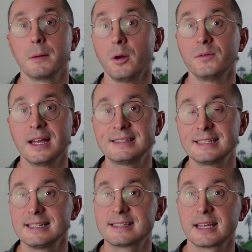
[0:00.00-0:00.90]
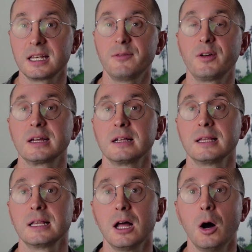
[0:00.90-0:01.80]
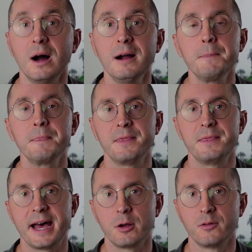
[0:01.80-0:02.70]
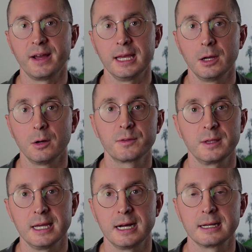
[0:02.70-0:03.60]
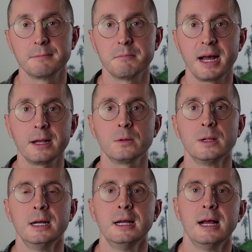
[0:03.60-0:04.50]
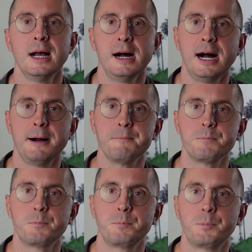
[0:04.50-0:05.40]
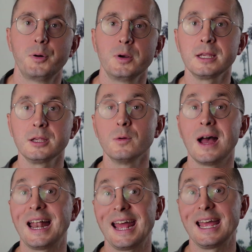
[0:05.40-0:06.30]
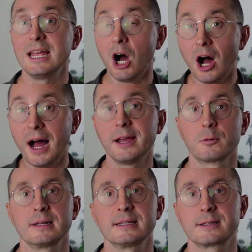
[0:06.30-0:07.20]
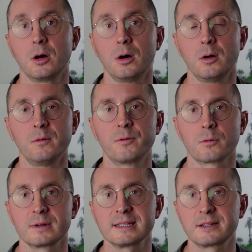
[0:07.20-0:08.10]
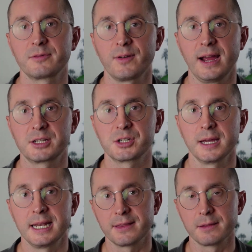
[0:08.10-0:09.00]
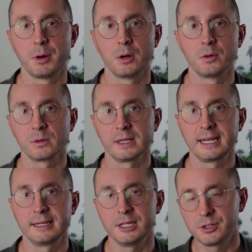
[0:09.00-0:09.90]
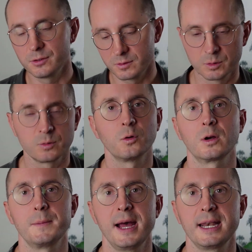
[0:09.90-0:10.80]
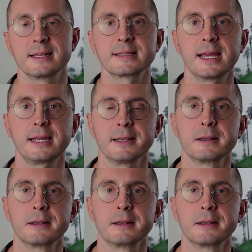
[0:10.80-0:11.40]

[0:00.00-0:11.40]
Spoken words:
density is significantly lower than that of a healthy young male, putting you at a higher risk of risk fracture and other bone-related issues, which we'll talk about in a second.